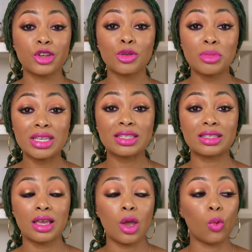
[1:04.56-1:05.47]
hit or
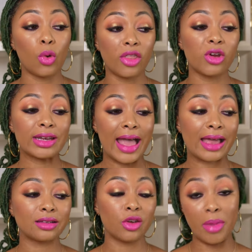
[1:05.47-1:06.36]
miss whether or
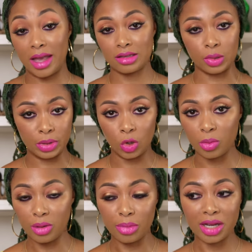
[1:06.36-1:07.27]
not your bag is going to be
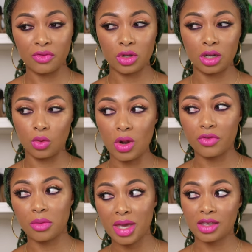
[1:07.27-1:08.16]
open, but if you're getting a
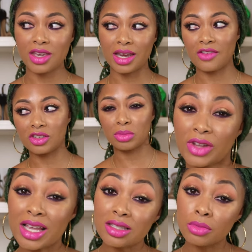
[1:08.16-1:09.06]
Raffia bag, you kind of have to be
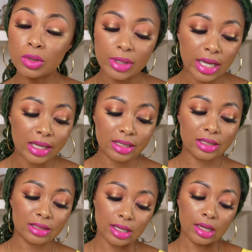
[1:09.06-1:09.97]
flexible
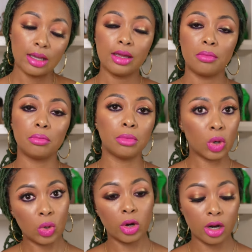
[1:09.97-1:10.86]
because
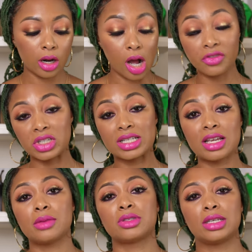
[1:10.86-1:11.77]
more
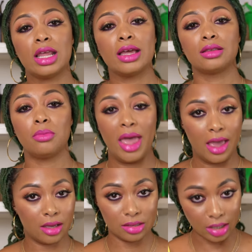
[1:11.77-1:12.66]
oftentimes than not, the
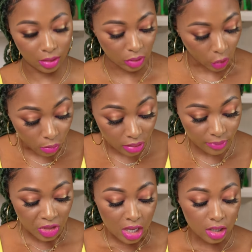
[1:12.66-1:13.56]
bag is going to be
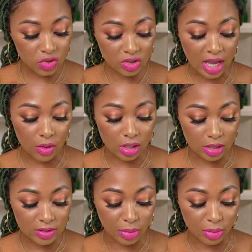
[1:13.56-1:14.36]
open. That's just how it is.